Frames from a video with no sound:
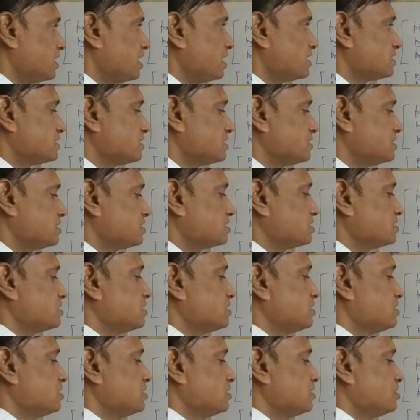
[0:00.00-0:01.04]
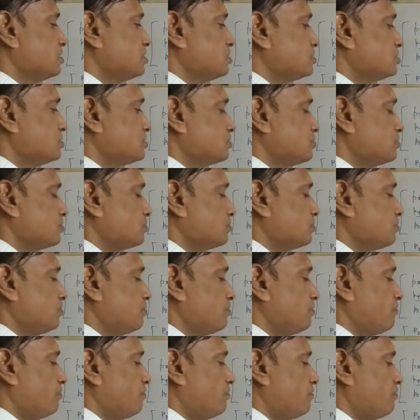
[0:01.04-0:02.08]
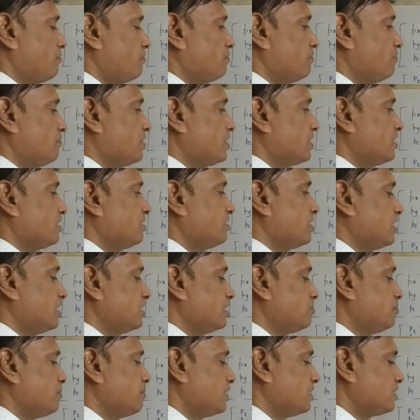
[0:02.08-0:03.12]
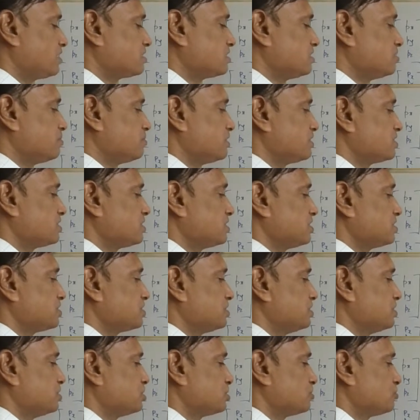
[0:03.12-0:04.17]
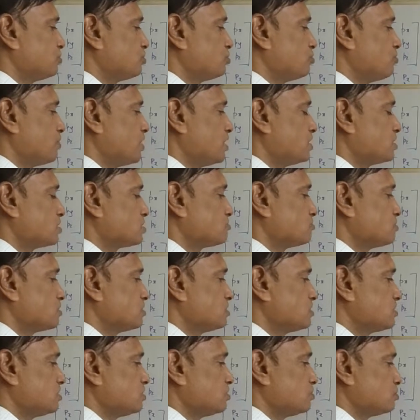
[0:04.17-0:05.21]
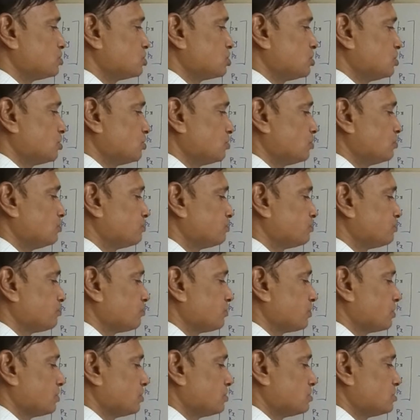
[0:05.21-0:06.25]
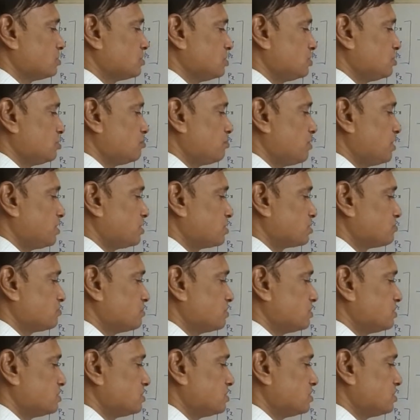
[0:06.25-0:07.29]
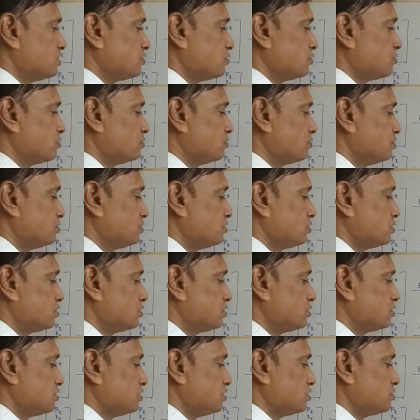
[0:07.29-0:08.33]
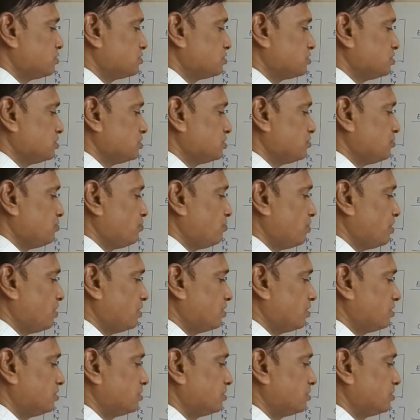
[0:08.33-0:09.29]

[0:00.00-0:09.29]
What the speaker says: as it is. So we can write the matrix representation is equal to minus 1 0 0 0 minus 1 0 0 0 1.